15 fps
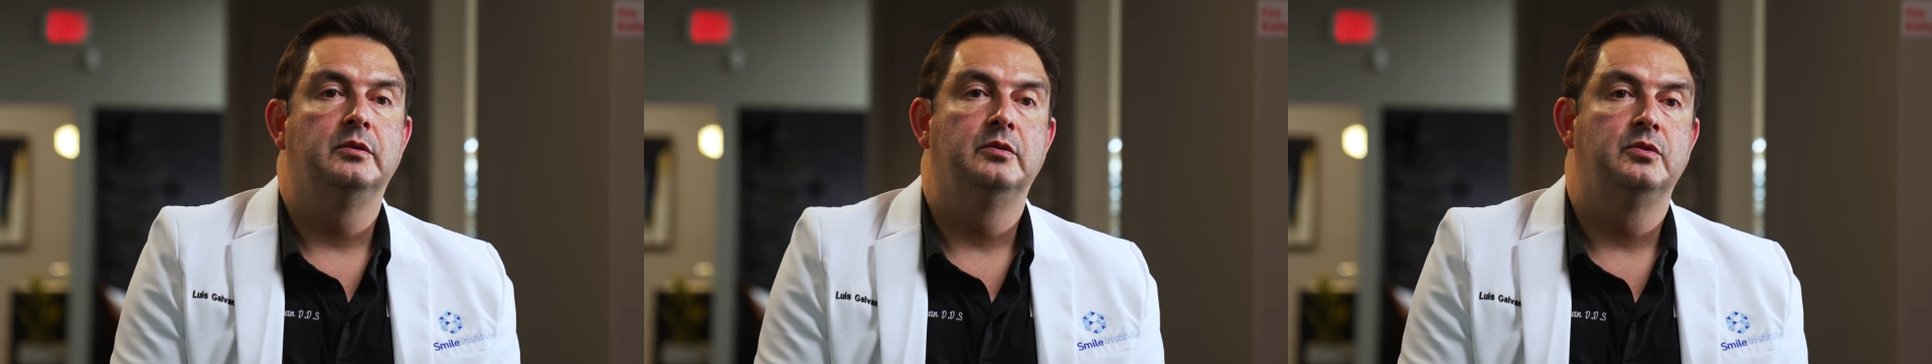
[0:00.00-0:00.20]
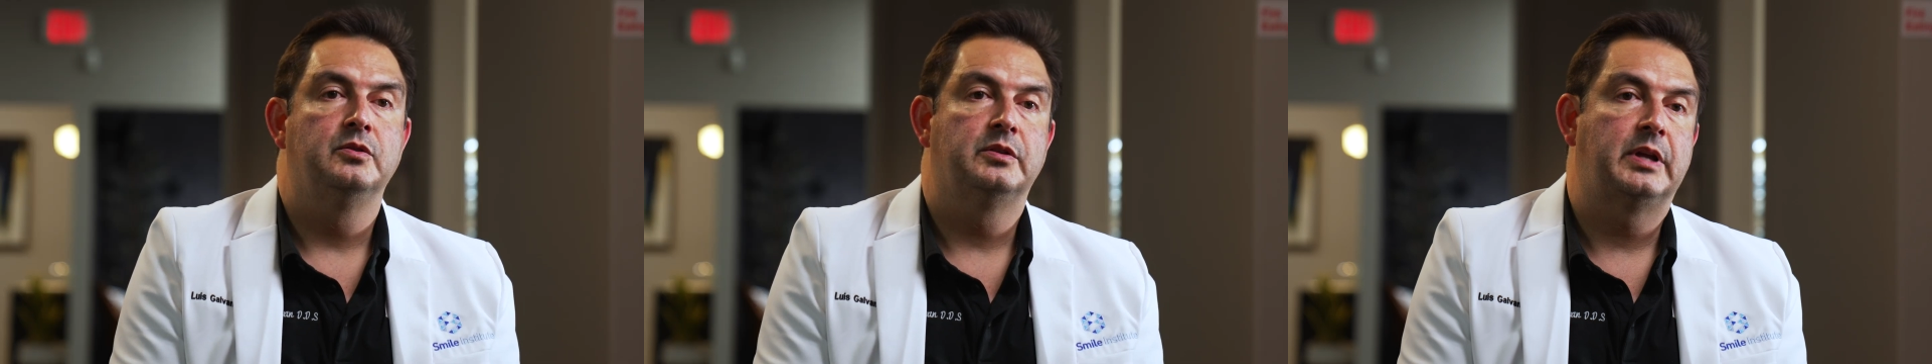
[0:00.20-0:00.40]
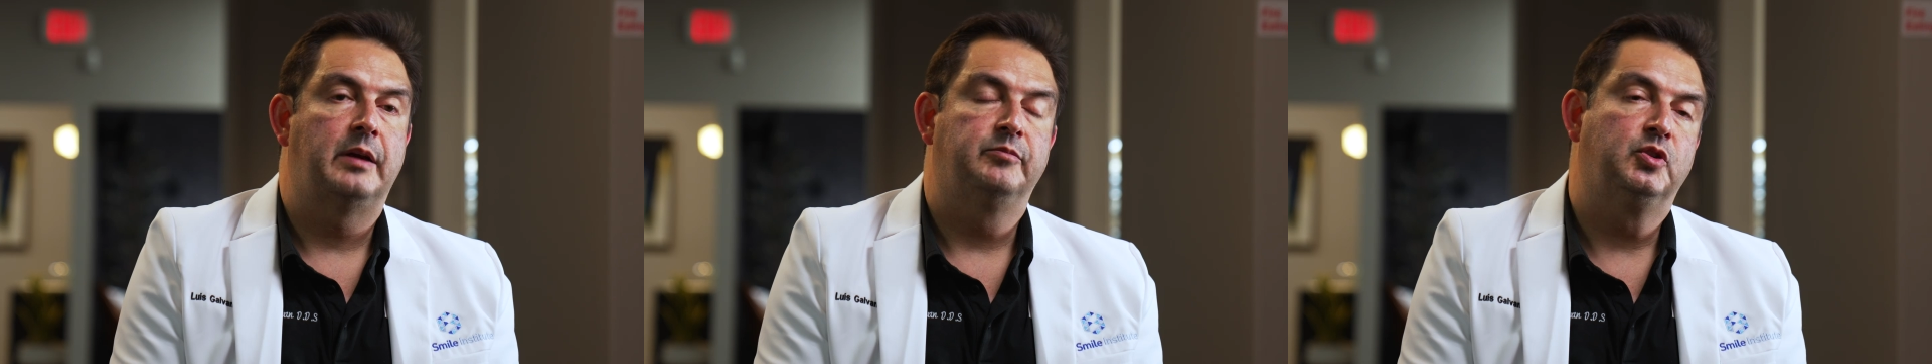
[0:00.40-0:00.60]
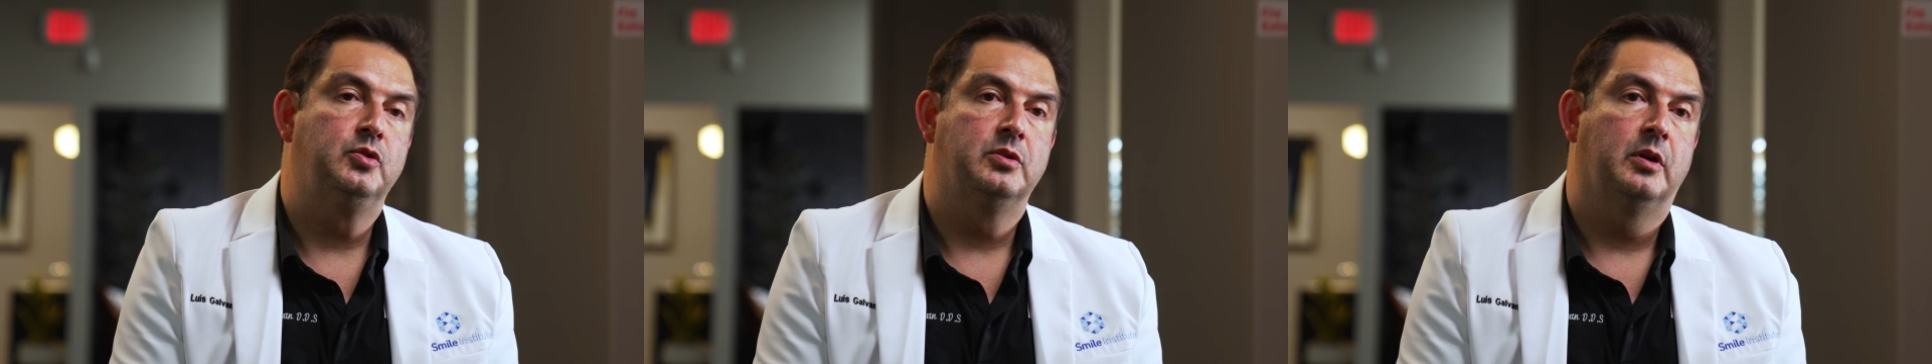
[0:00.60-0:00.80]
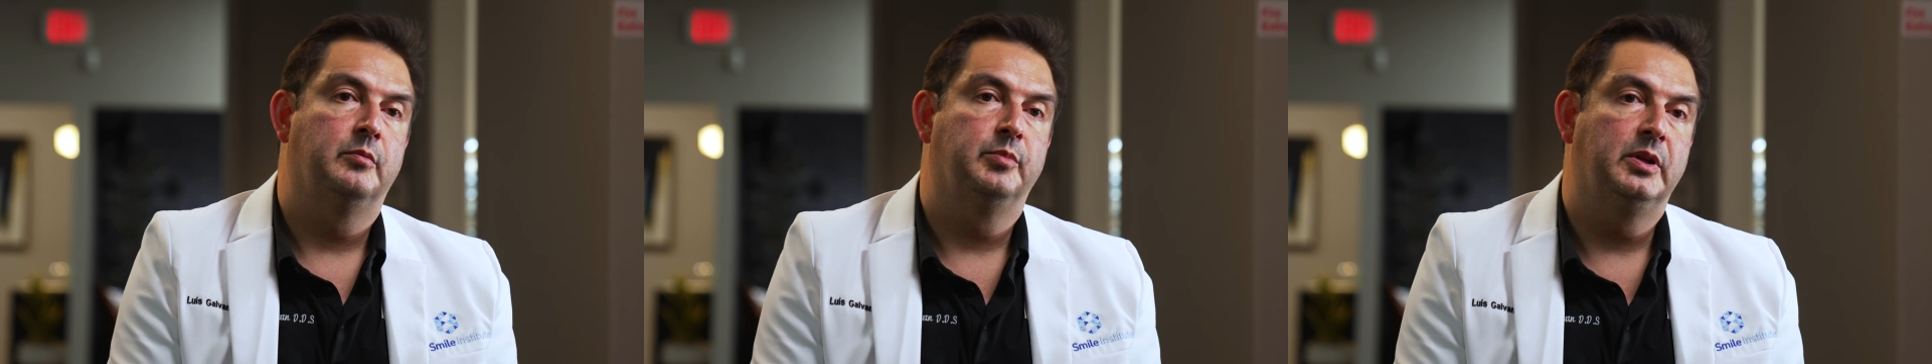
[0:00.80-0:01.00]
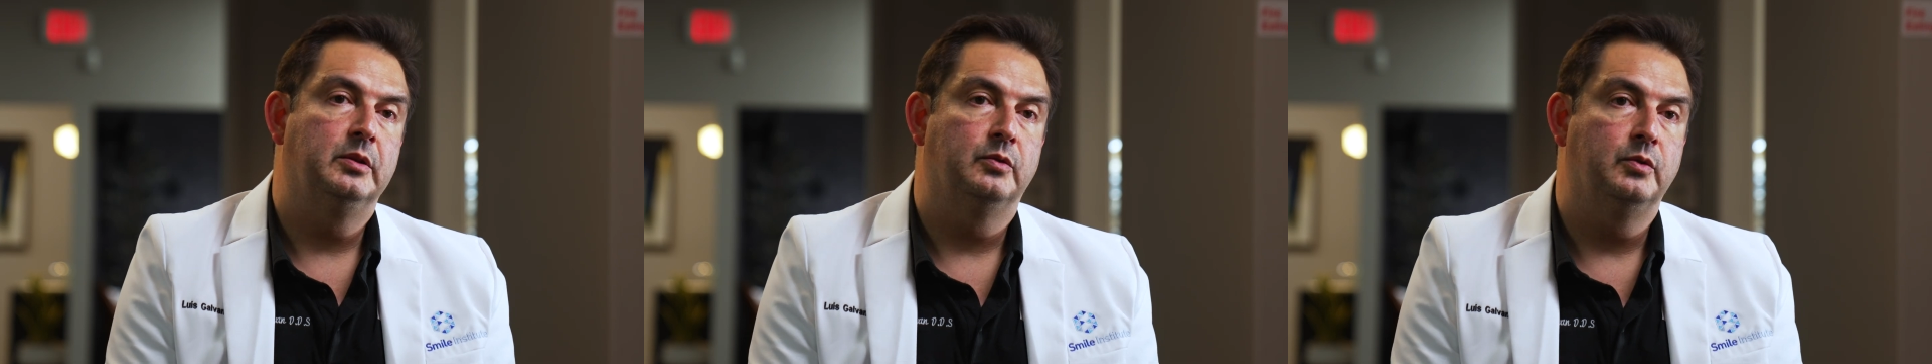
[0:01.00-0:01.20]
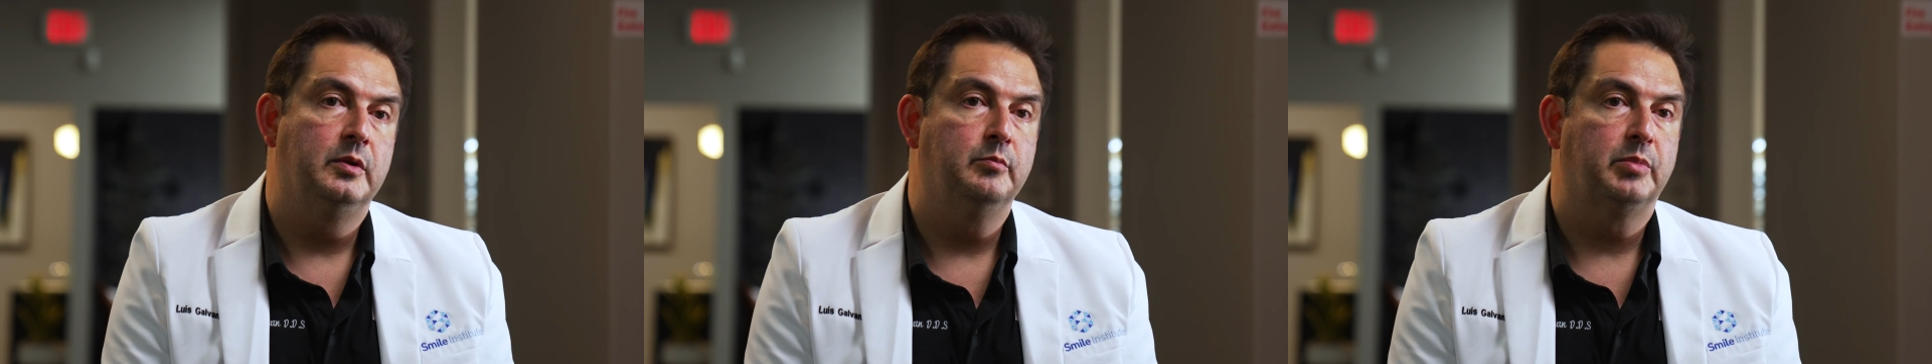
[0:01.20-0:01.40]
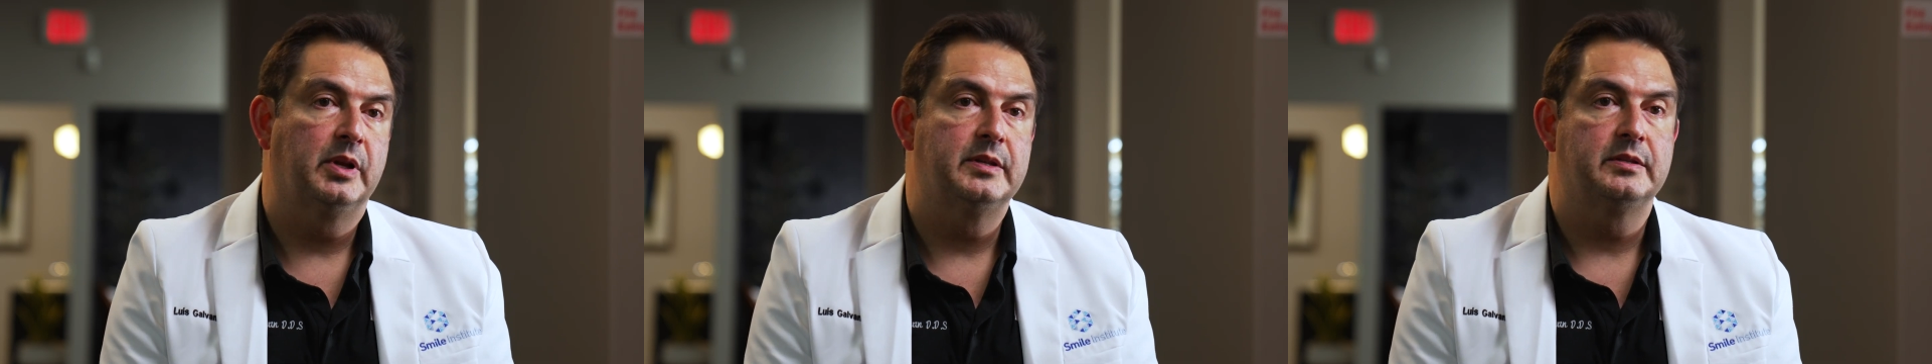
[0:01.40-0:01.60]
you just have to jump into
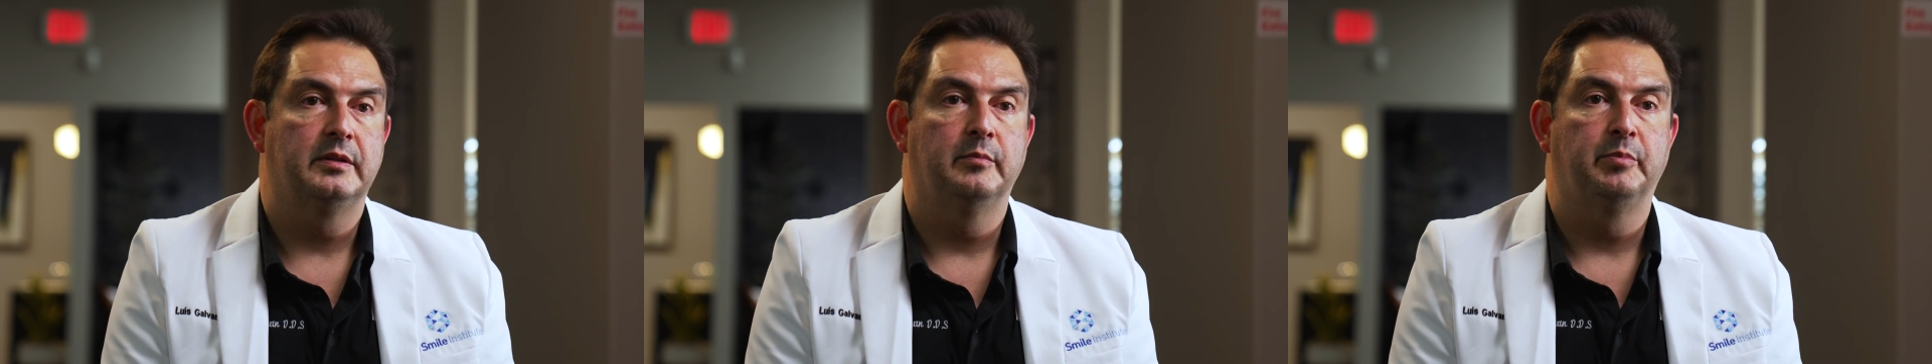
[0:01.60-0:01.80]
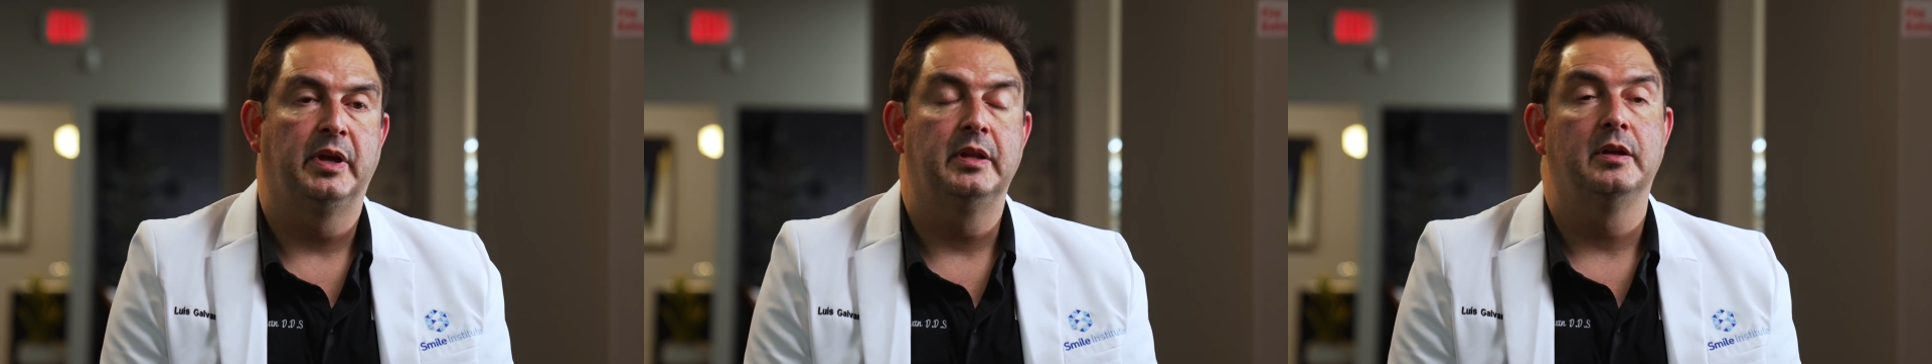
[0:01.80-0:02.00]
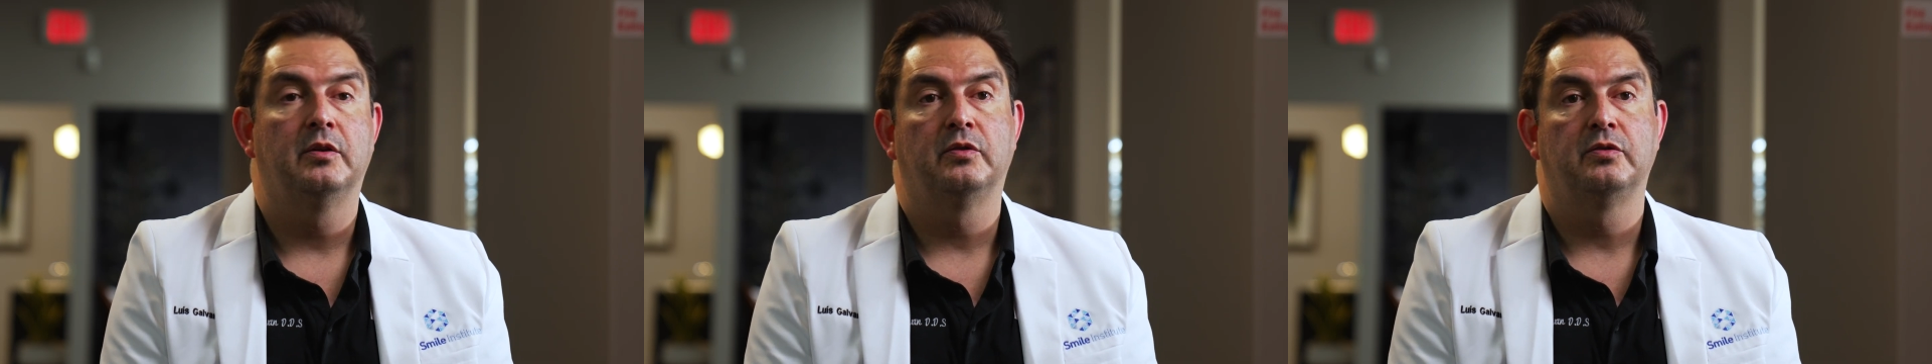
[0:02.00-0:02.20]
implants depending